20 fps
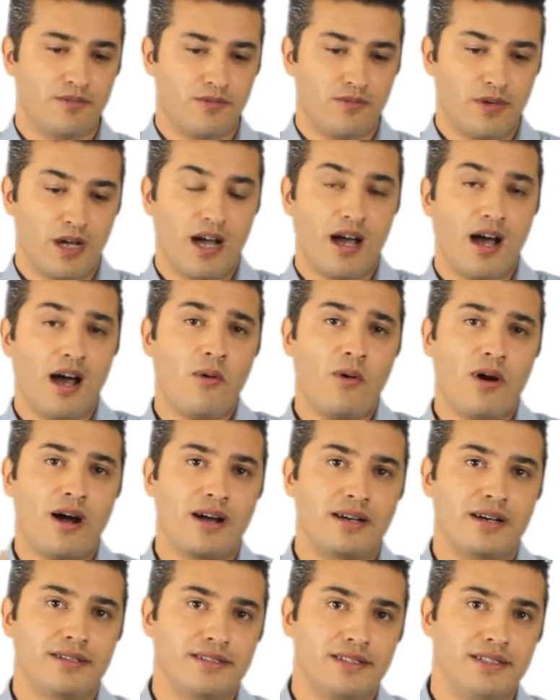how
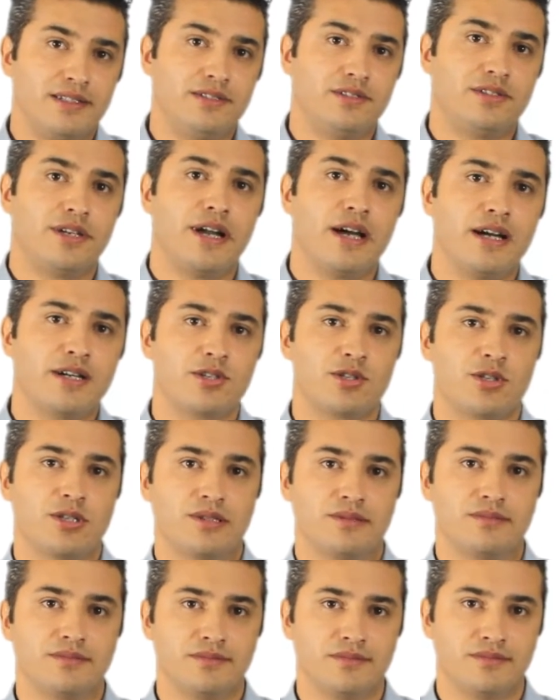are the
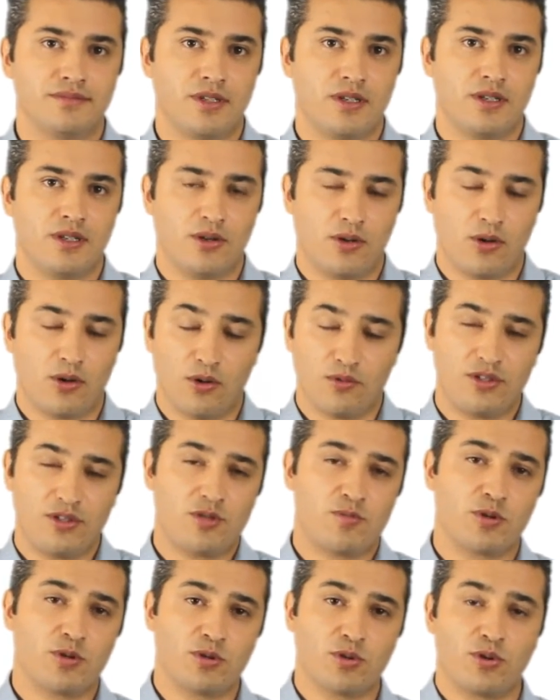interaction of this
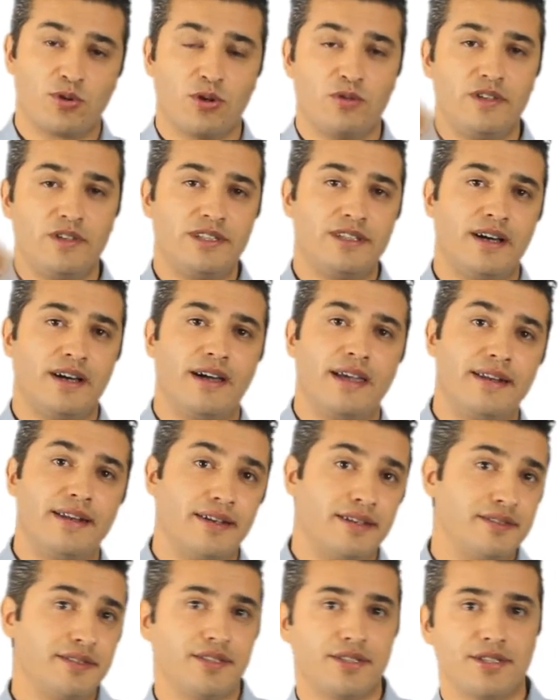protocol with the
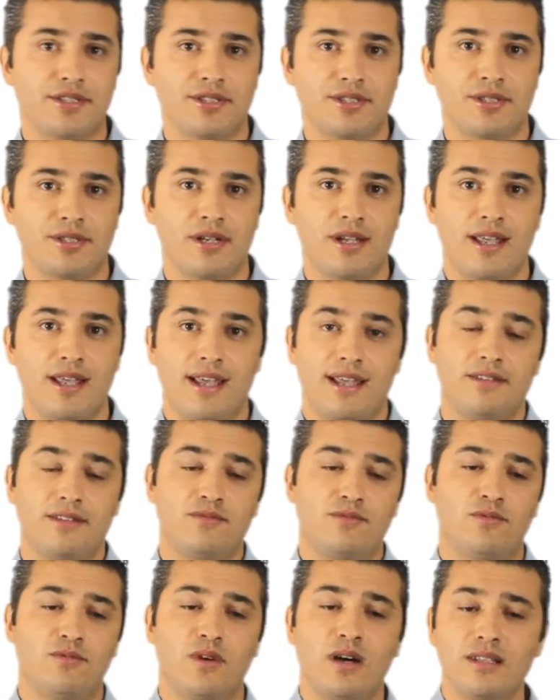another
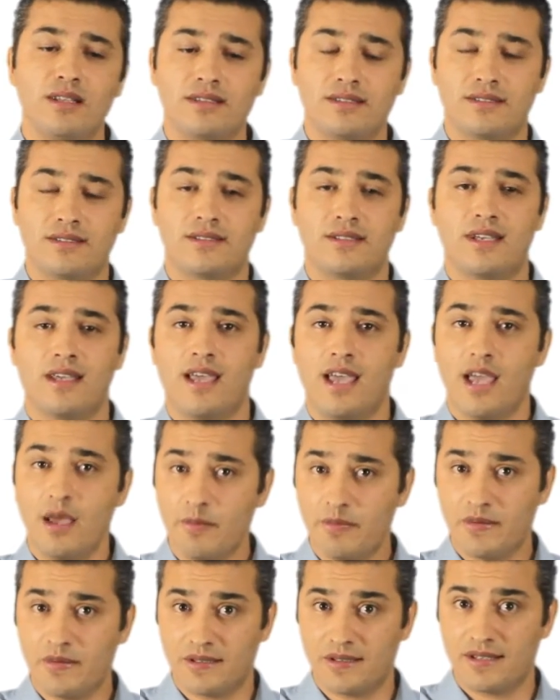and what
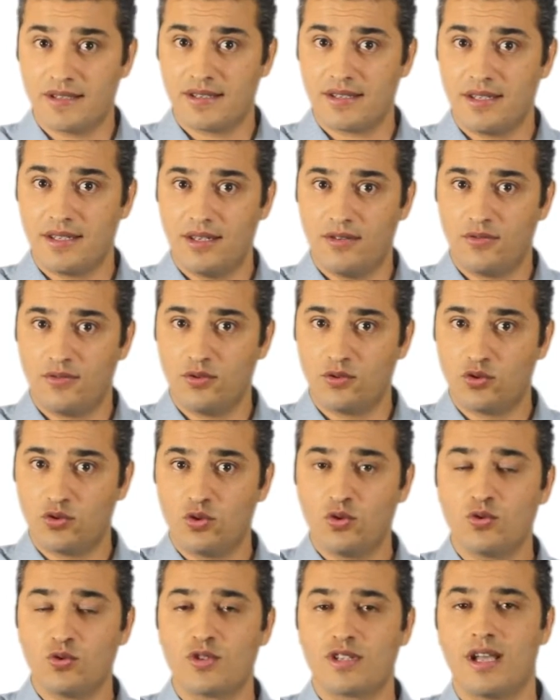happens if you
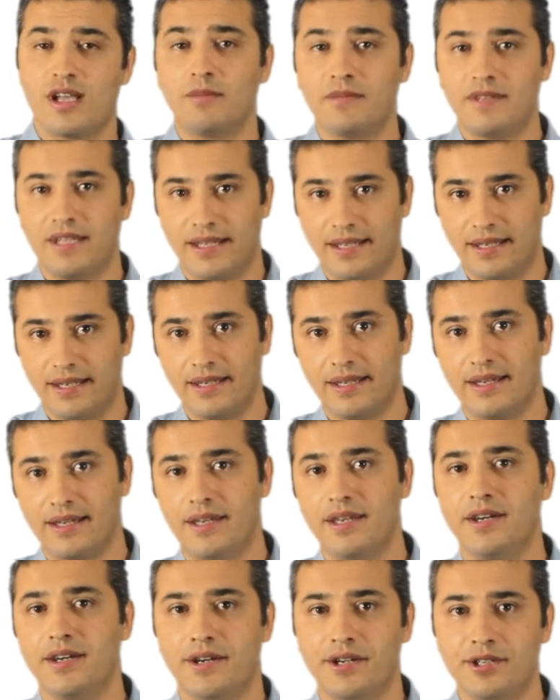tune something
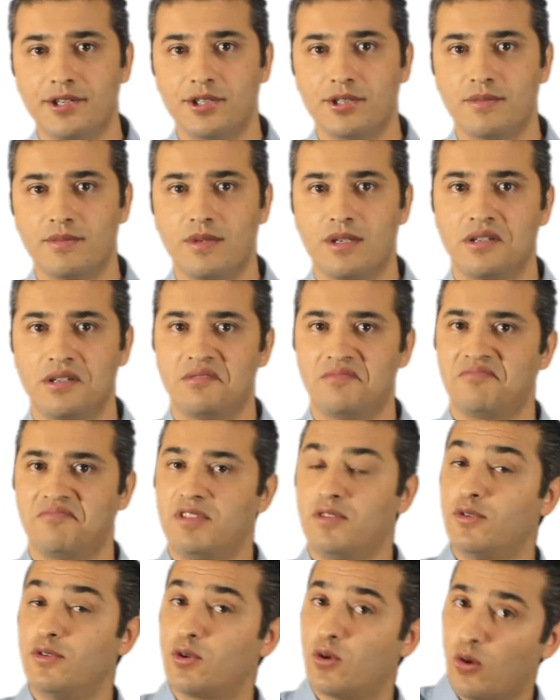here,
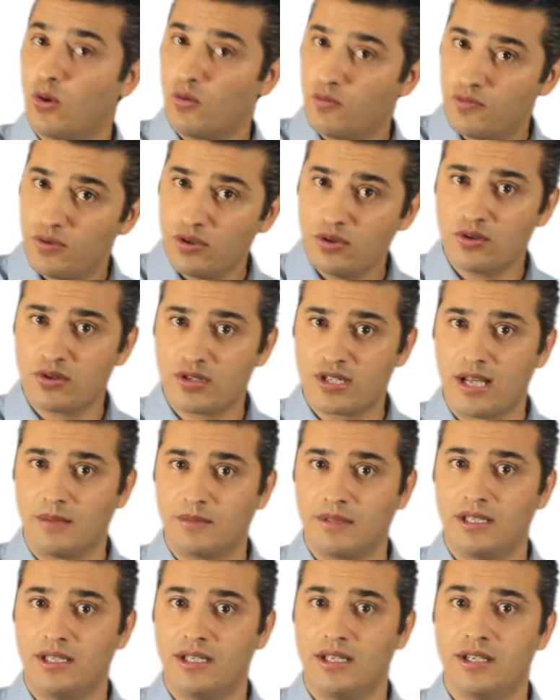if you configure
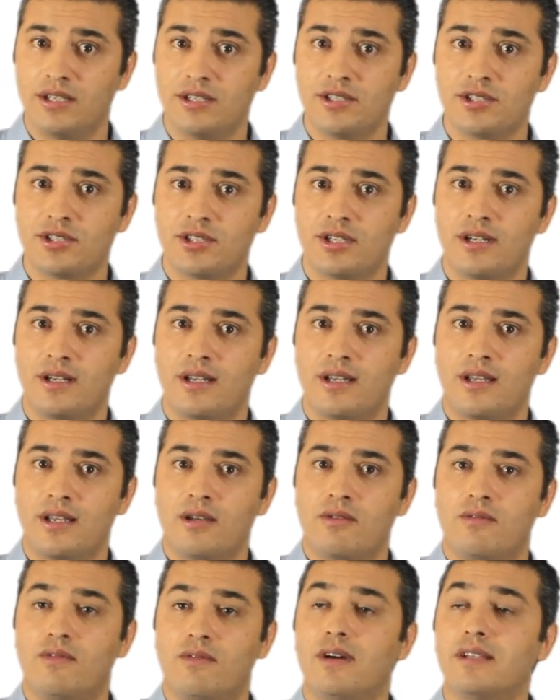something here,
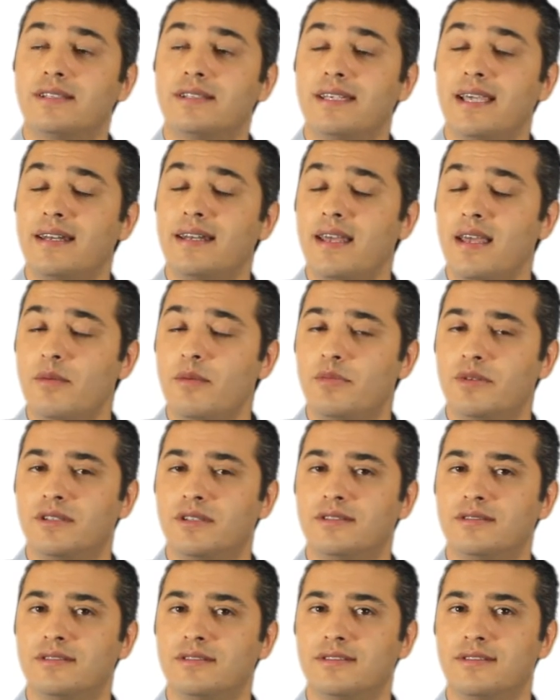what can
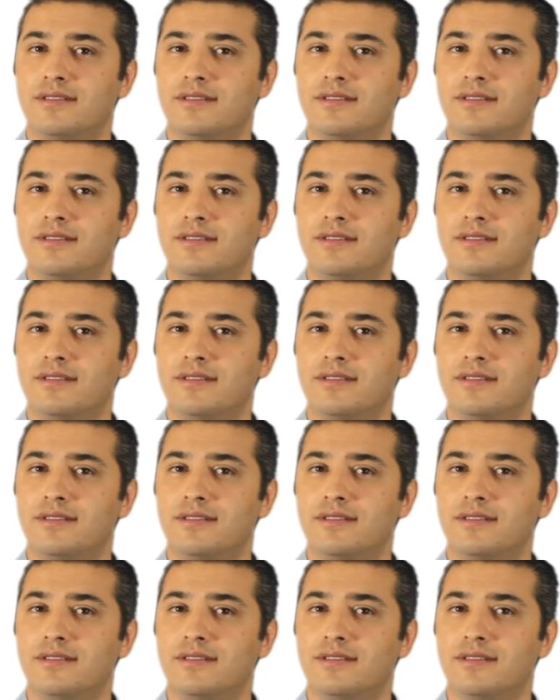happen